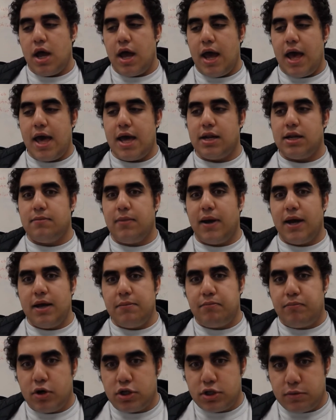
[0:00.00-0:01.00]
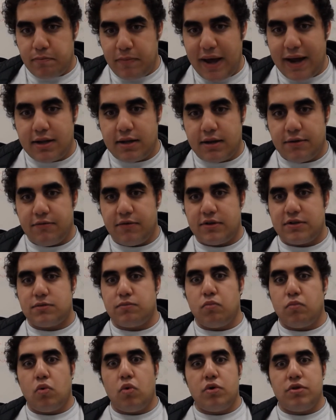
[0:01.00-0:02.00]
And in my perspective, it's
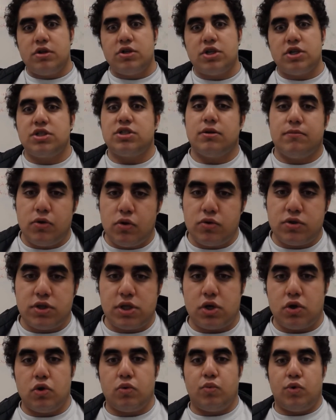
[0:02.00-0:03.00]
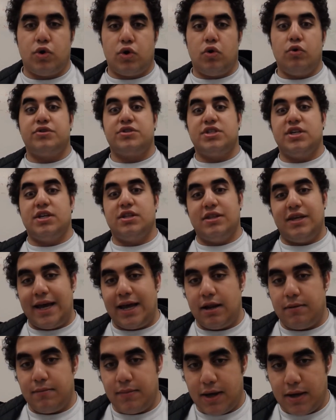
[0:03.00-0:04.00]
more than just a musical we're going to see in the
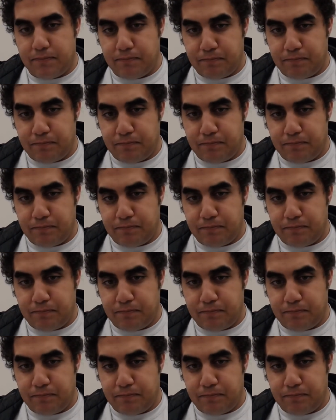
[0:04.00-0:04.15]
anime.